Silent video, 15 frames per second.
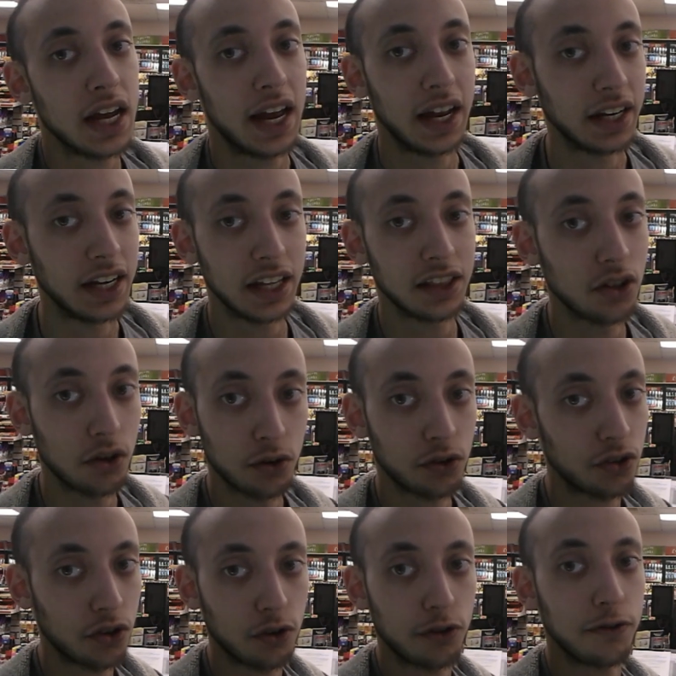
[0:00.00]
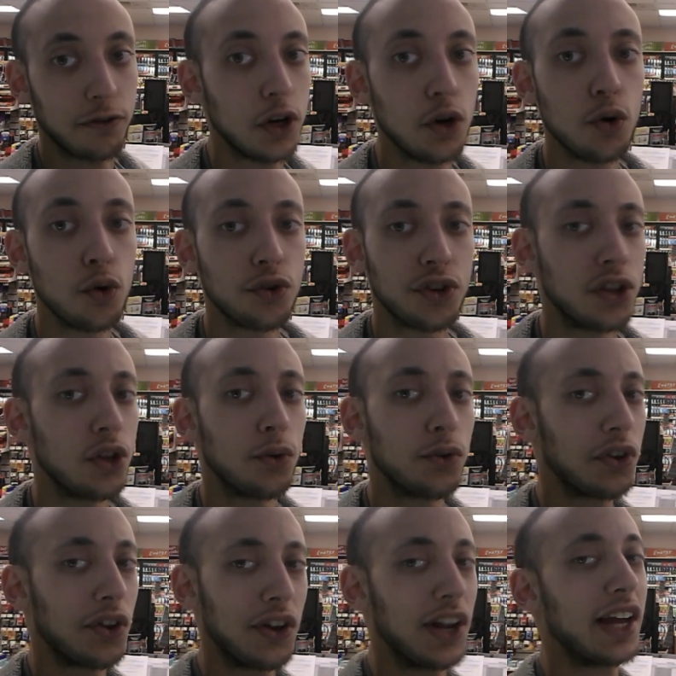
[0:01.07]
and get those views and
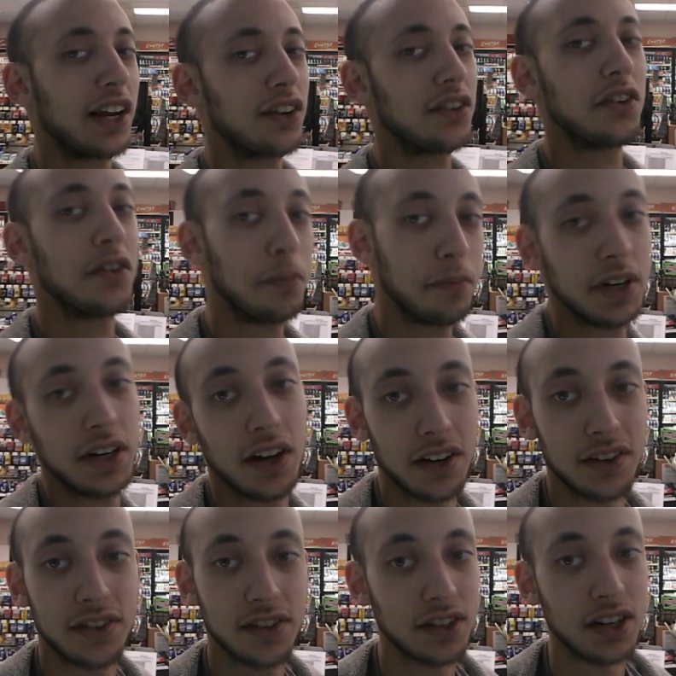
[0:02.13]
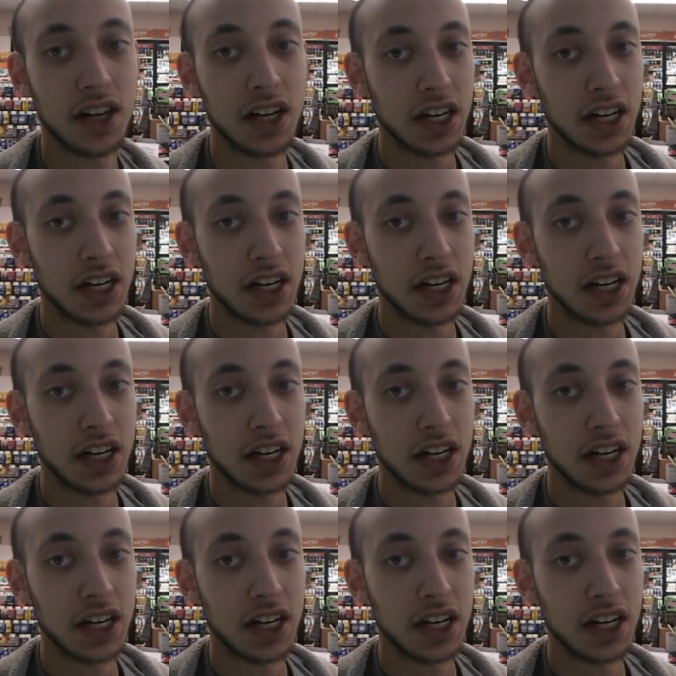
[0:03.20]
those clicks because